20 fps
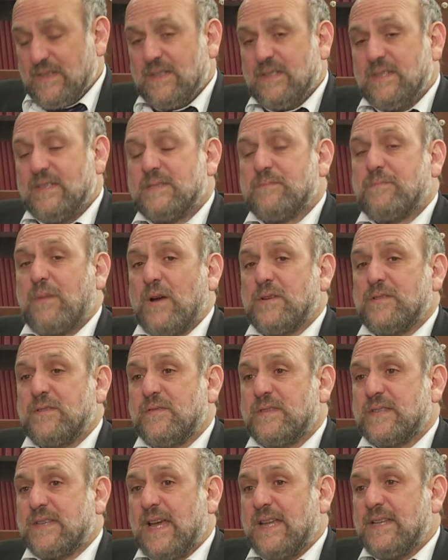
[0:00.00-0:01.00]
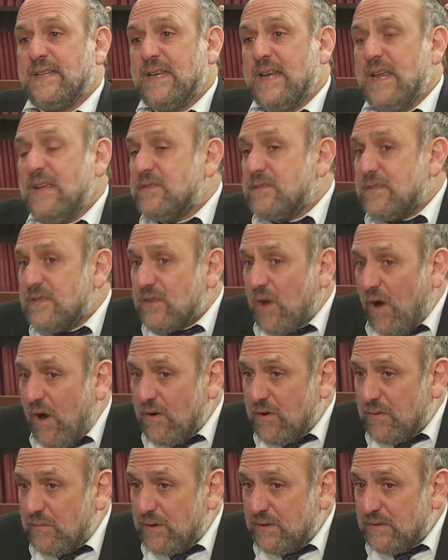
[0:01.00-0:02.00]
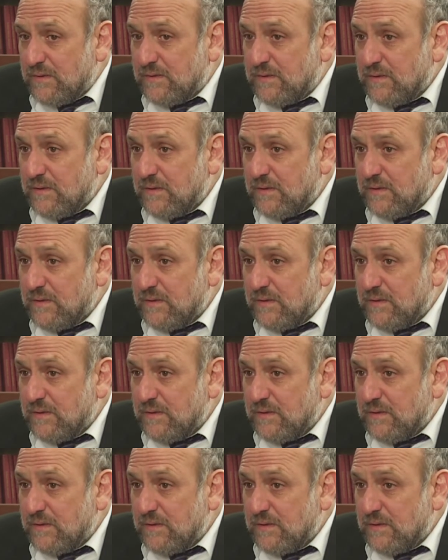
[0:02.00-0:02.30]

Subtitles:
It's parts of Scandinavia. It's horrible.